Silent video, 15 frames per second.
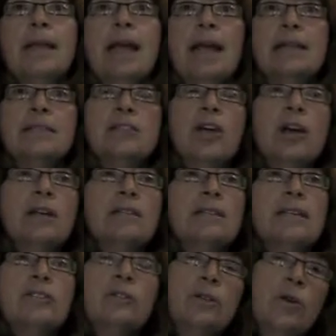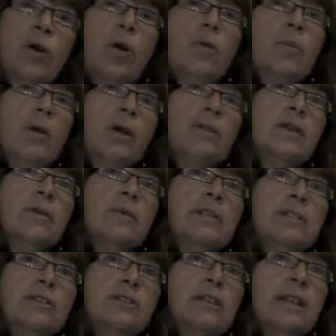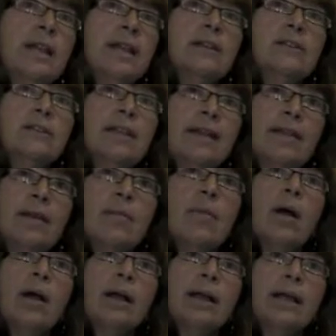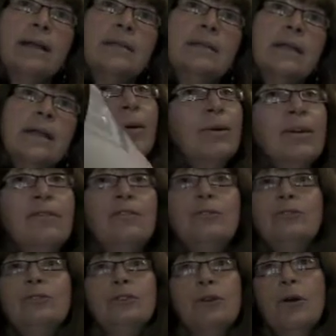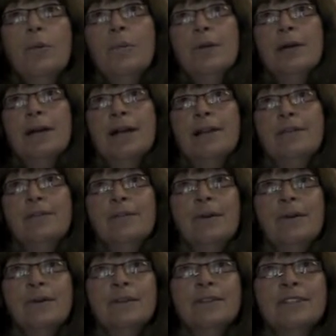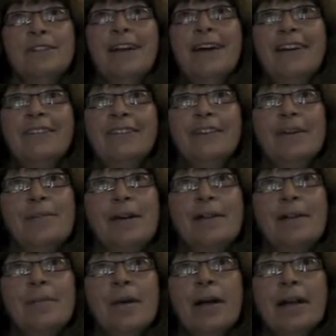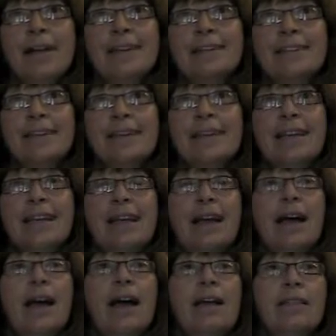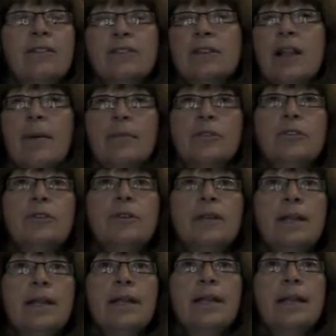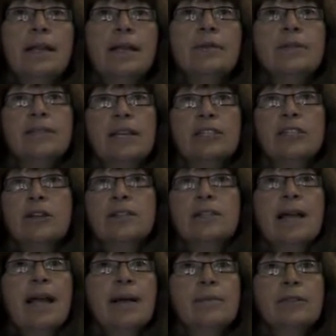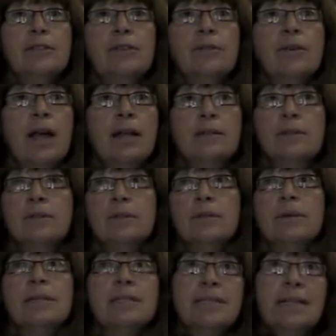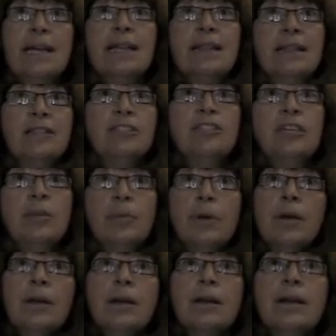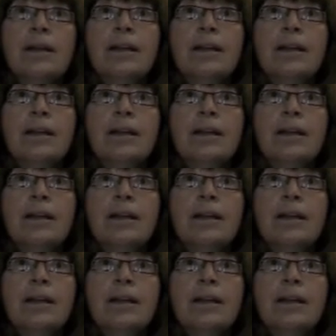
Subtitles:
as long as they do their homework, their research, and they understand their market. So if you do your homework and you know your stuff about your market, there's an opportunity in recessionary times. You've got real estate that's cheaper.